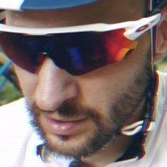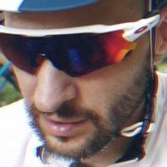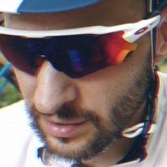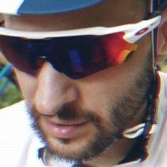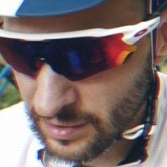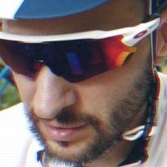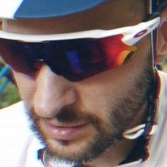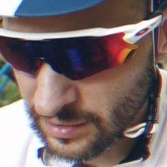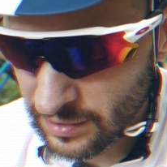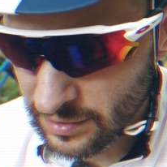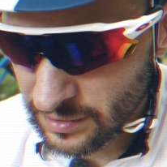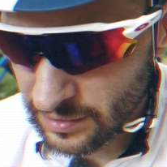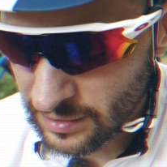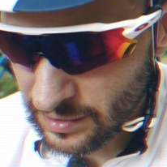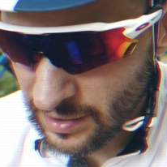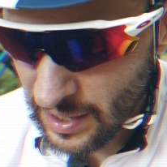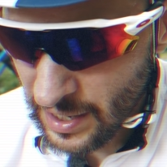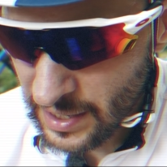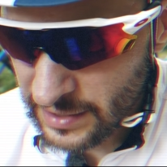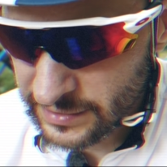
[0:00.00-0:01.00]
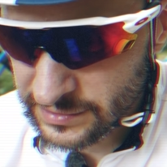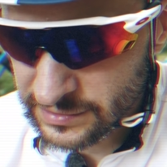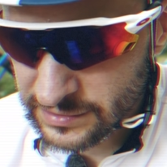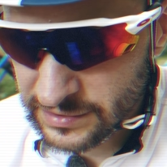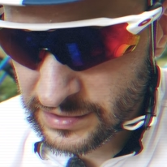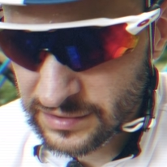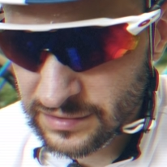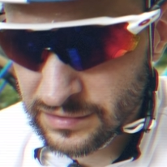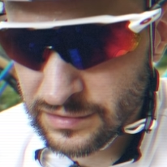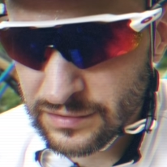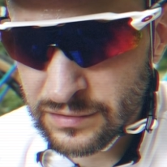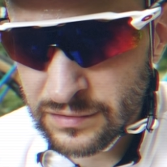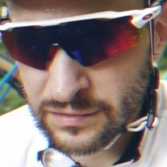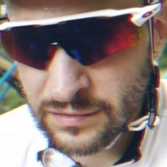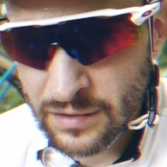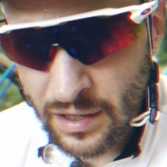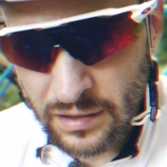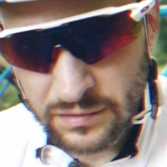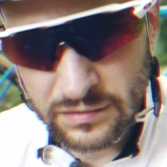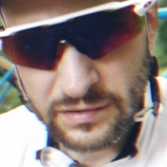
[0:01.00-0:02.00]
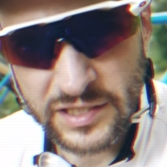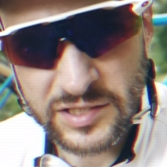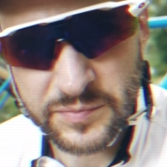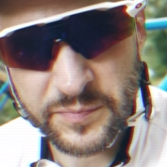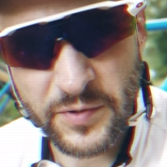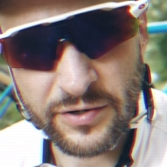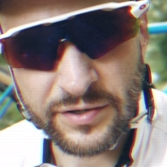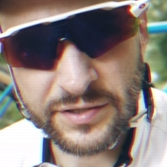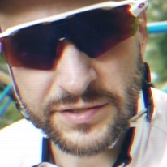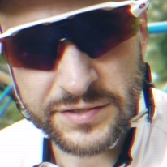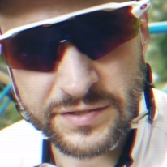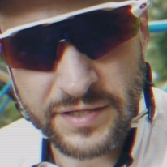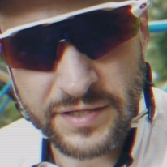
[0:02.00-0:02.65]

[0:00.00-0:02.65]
I did not experience